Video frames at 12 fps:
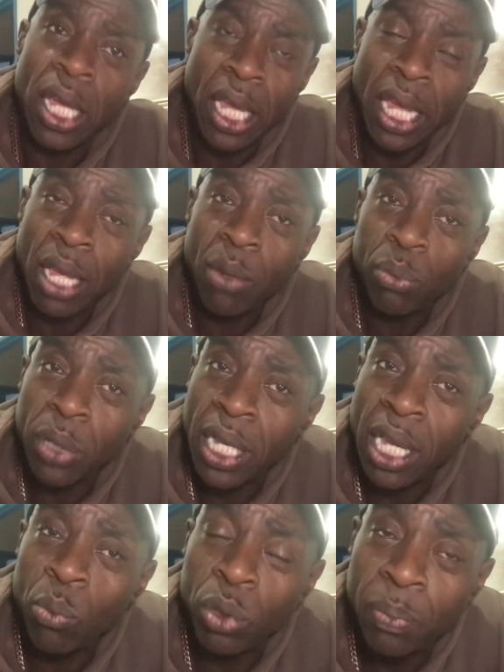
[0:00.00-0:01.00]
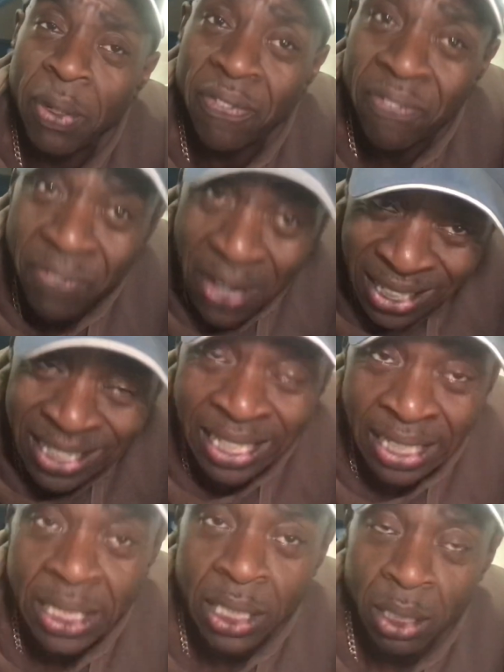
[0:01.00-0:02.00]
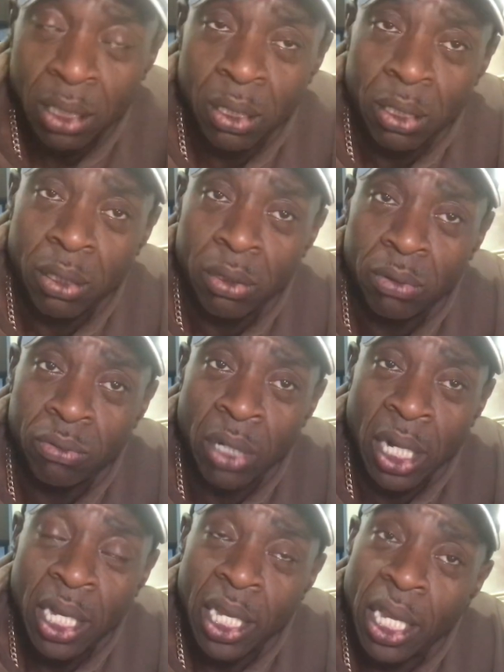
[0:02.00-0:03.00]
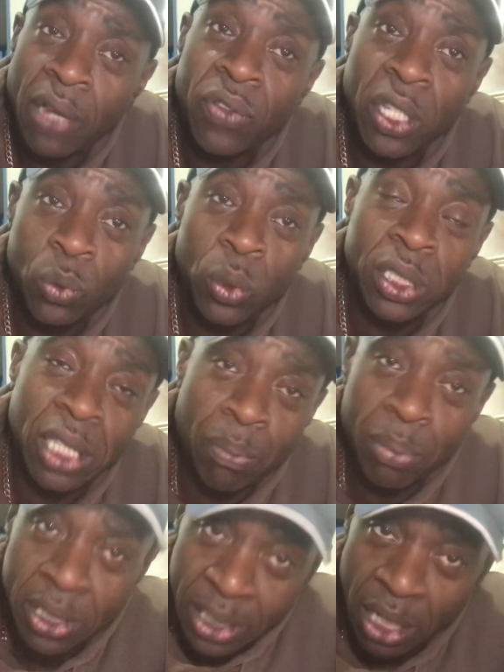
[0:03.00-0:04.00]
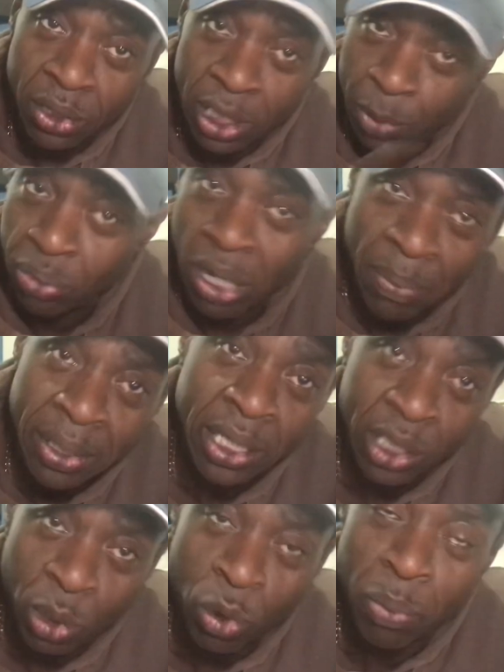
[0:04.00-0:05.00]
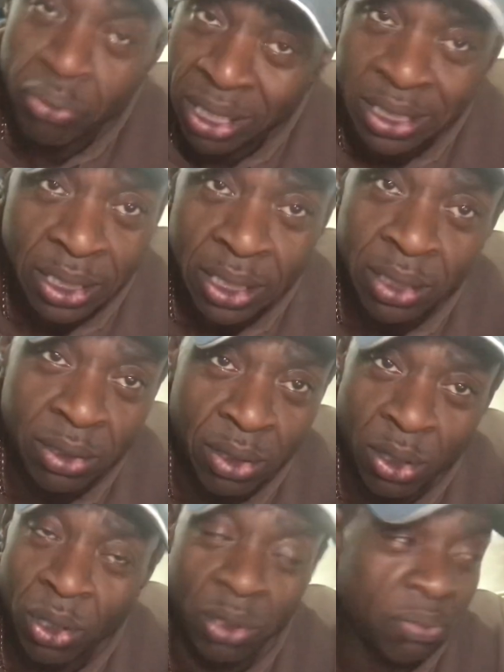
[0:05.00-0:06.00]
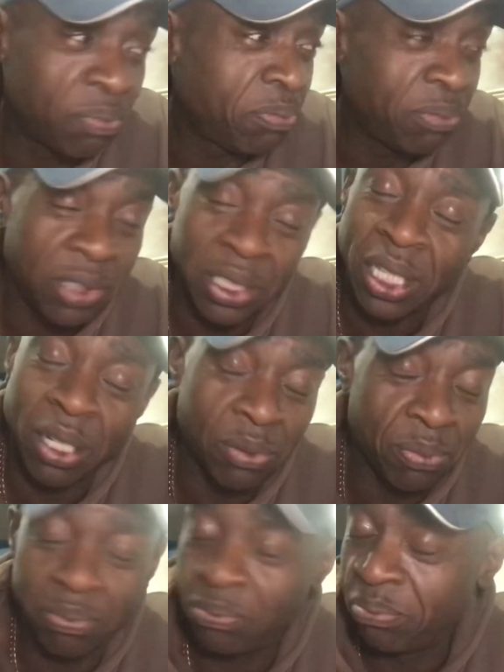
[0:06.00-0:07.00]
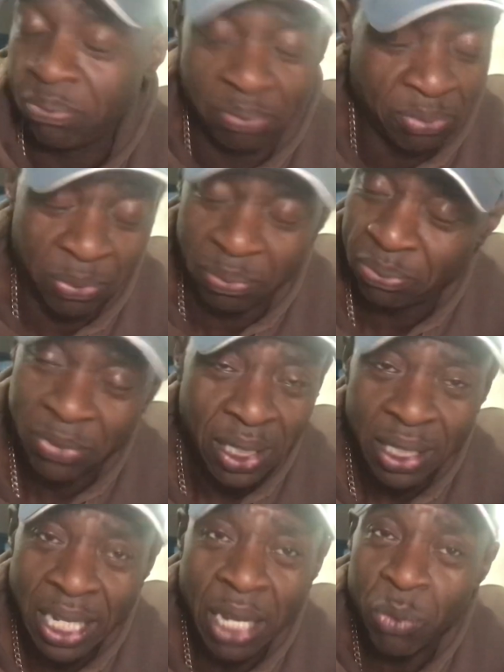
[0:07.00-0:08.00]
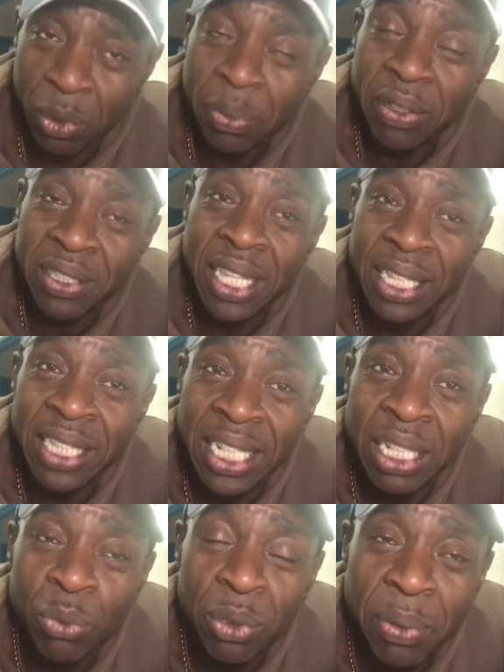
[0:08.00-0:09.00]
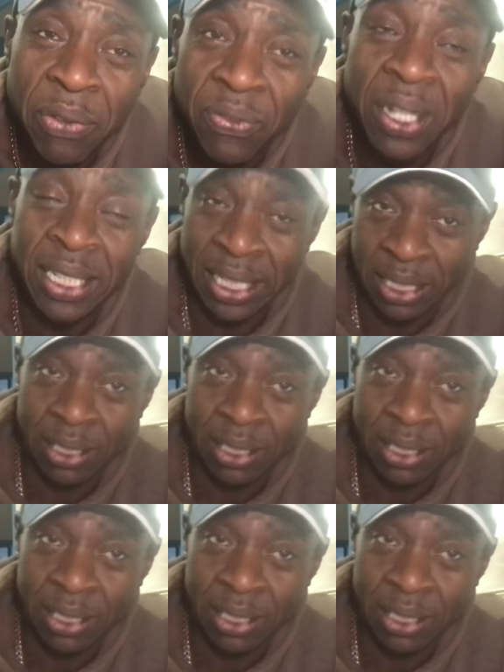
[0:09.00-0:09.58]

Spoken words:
it would be funny, right, if this was somebody else's prime minister or president, or it would be then it would be funny.